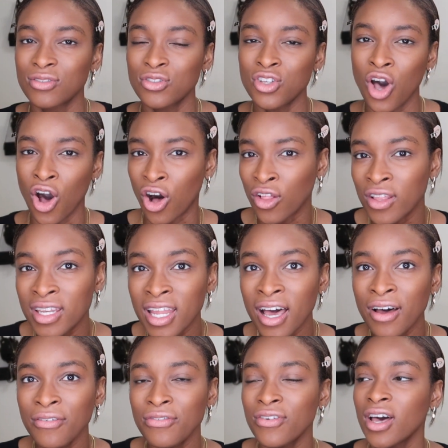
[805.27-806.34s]
tall
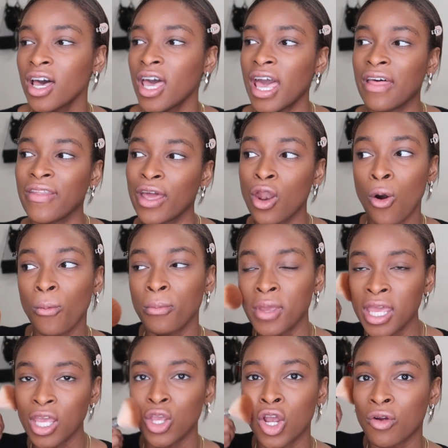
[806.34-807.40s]
enough and they don't
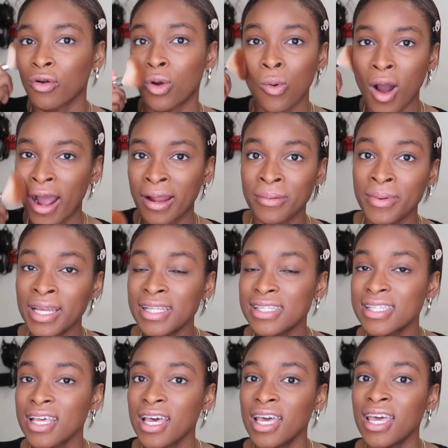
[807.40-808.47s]
meet your
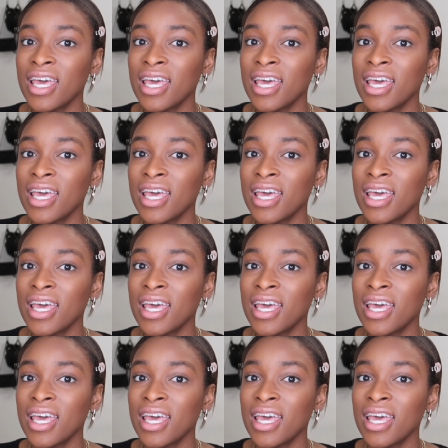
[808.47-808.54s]
requirements,